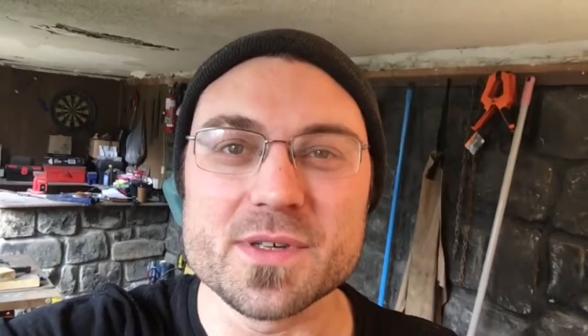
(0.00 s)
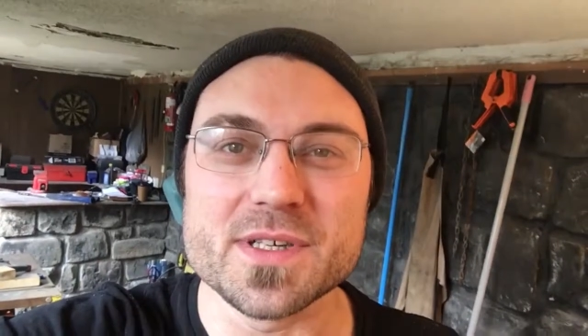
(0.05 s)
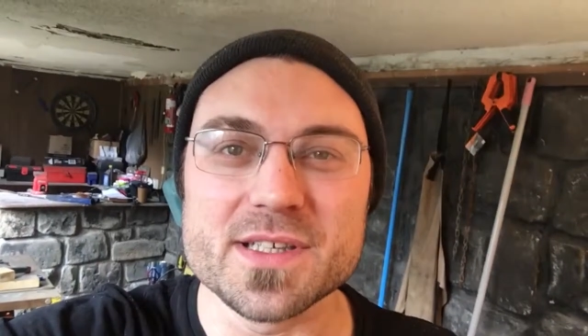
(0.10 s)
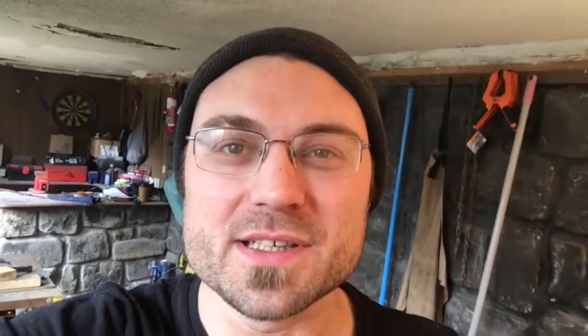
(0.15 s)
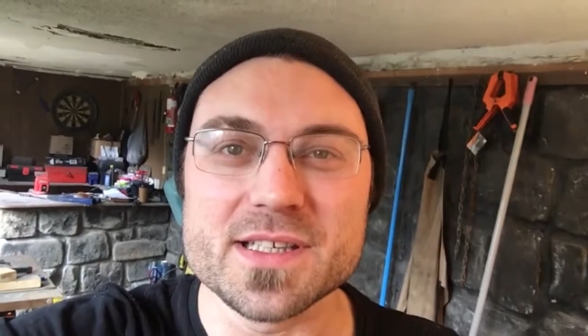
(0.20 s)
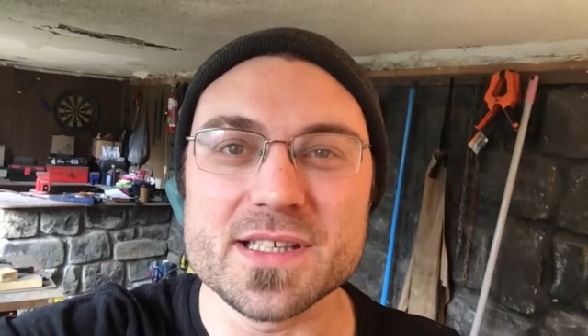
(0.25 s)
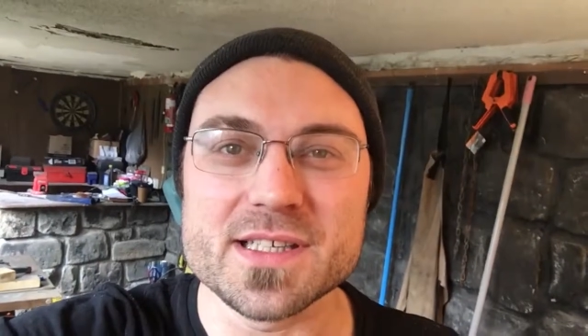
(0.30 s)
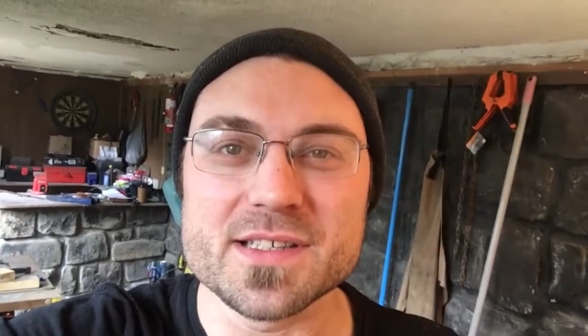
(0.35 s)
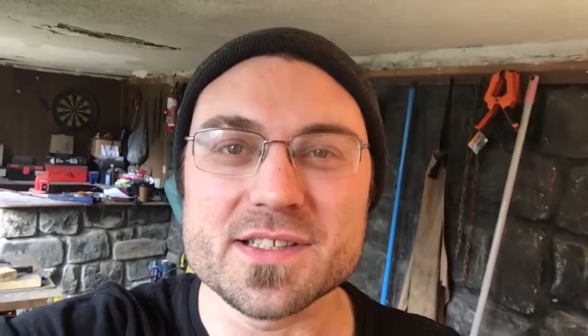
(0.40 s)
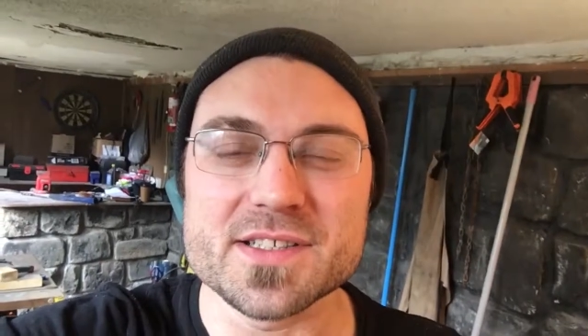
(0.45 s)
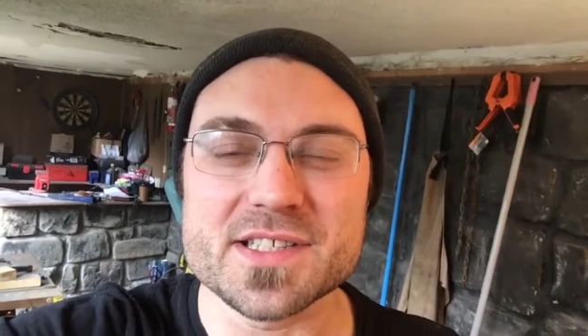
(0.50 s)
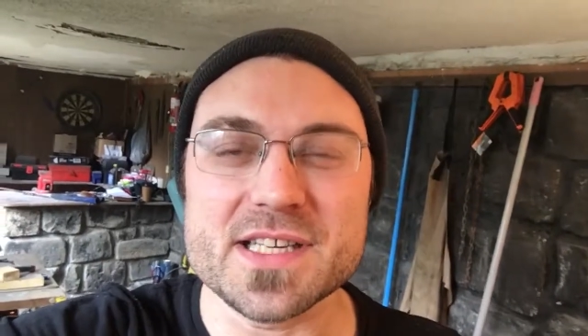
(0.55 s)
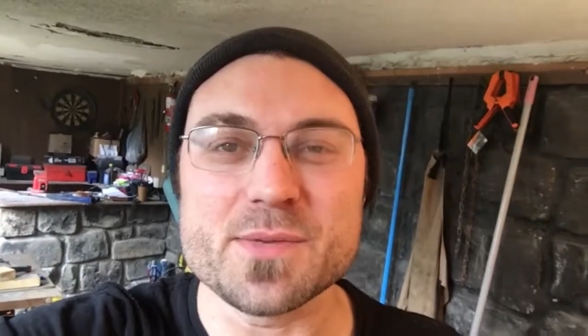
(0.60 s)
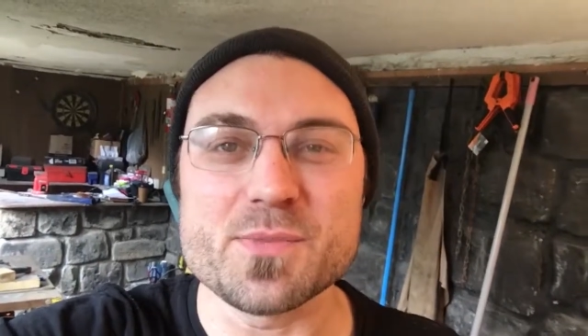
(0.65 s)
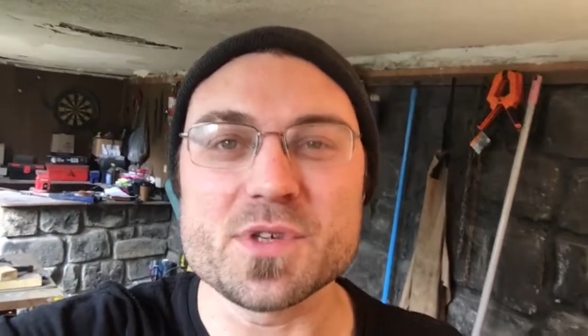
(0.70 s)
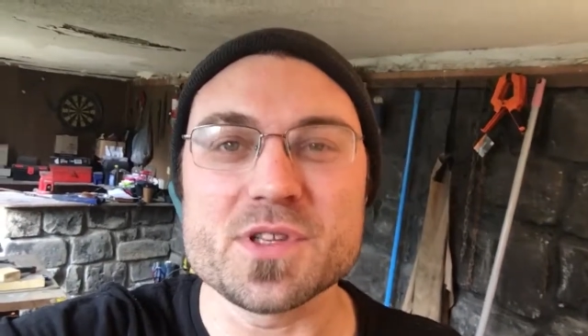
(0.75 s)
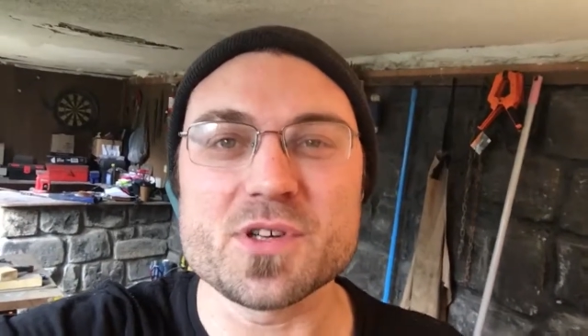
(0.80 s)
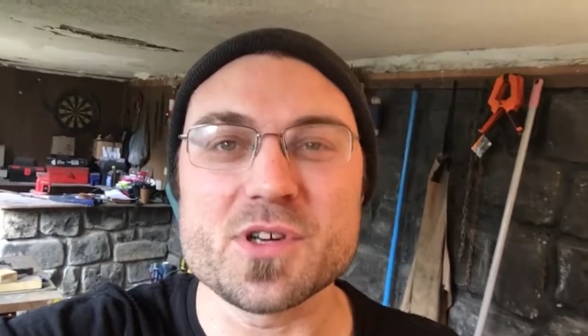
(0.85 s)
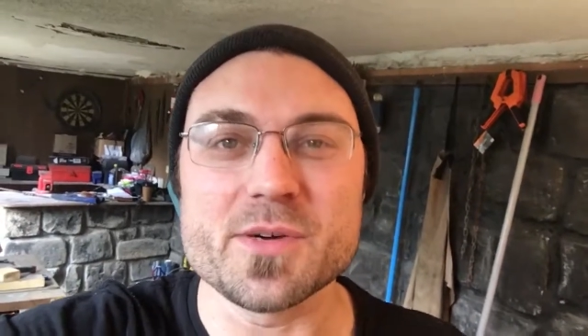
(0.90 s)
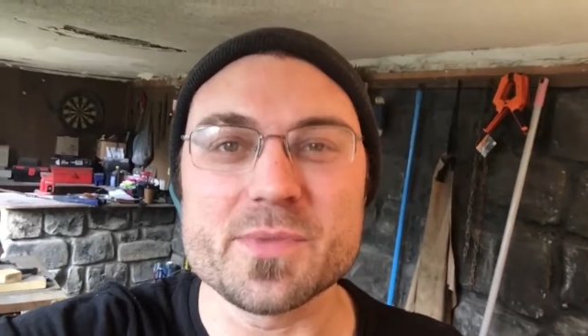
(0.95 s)
and the same
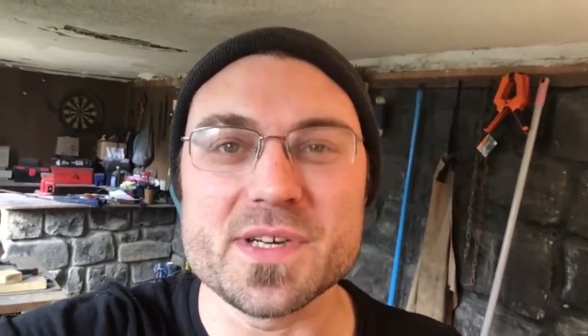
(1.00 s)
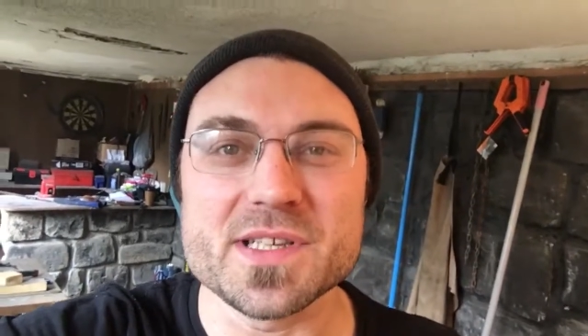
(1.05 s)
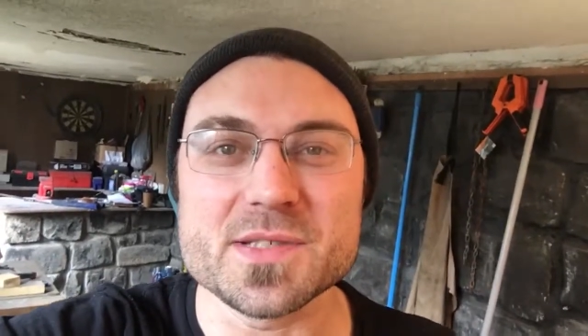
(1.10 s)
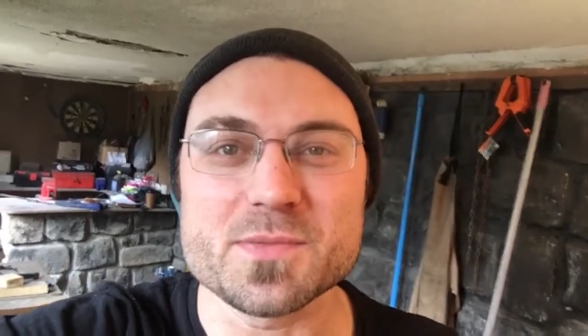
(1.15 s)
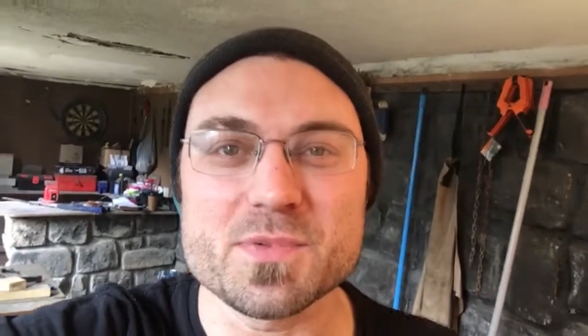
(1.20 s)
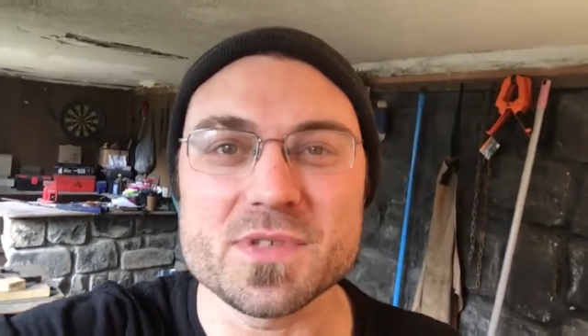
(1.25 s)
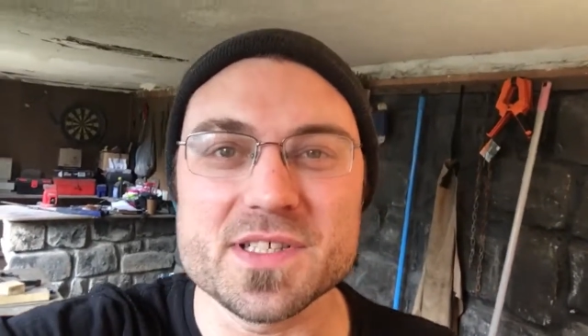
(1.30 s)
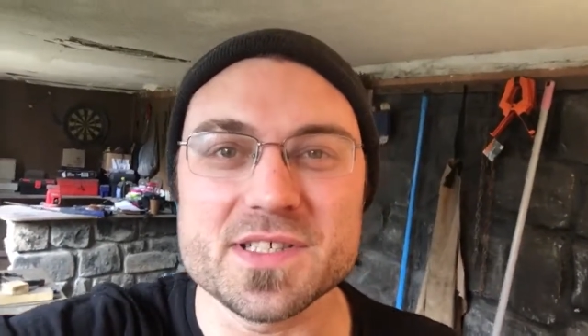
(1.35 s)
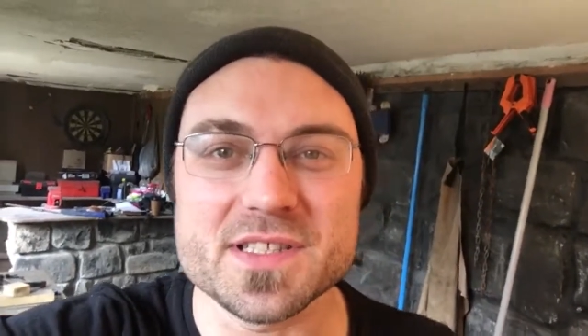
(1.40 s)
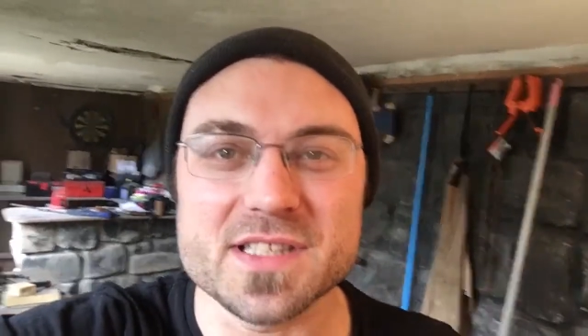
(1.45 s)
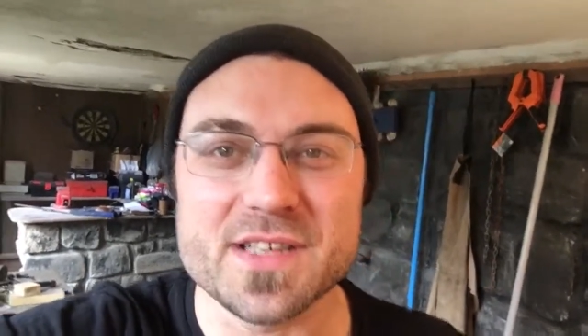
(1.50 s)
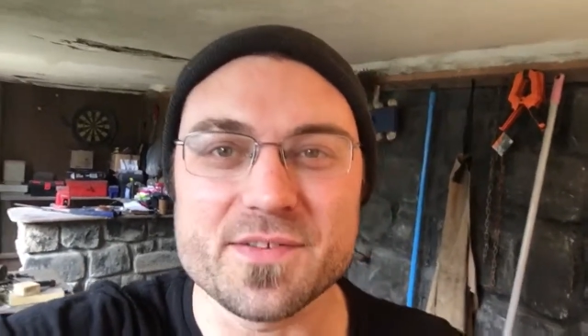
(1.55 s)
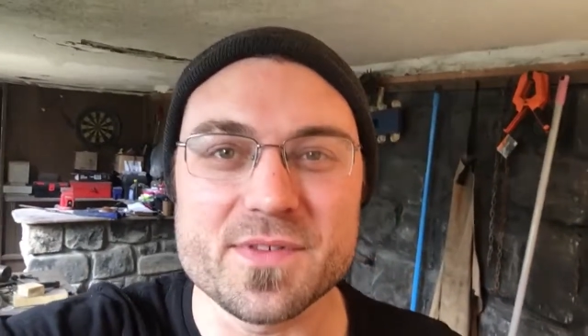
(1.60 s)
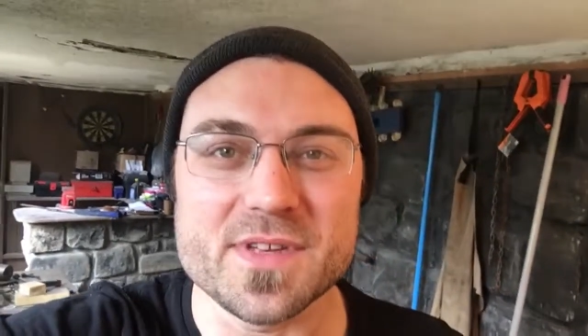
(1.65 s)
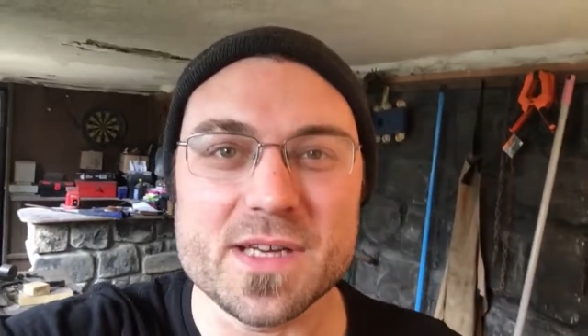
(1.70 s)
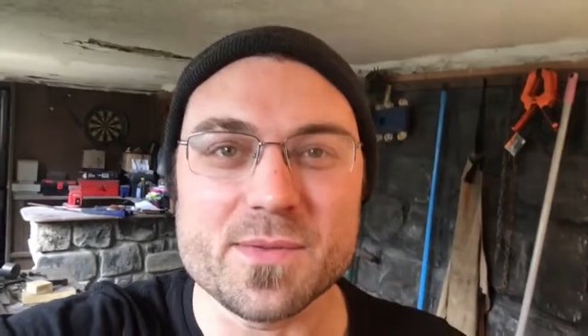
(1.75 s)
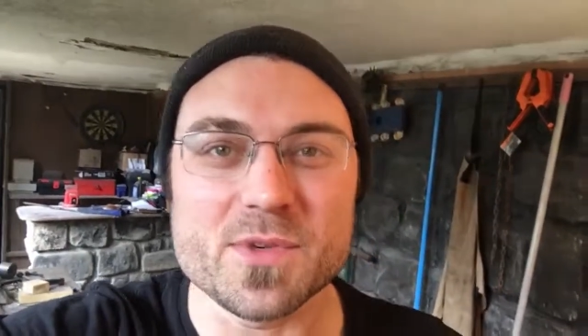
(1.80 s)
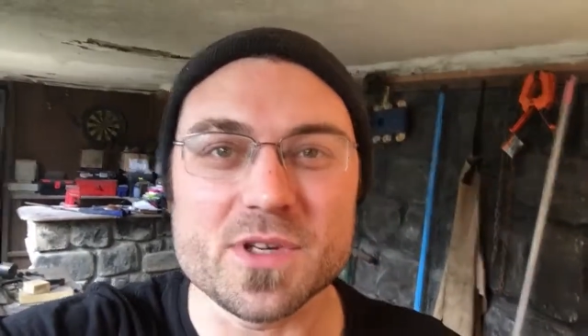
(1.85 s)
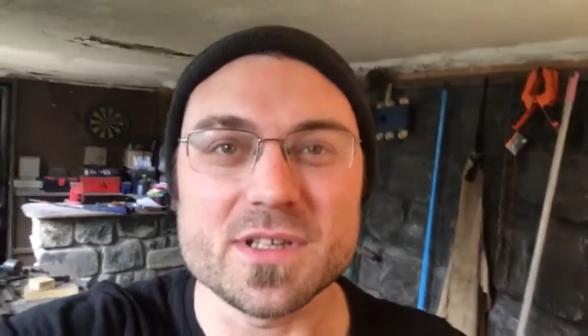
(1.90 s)
with comments, please leave them.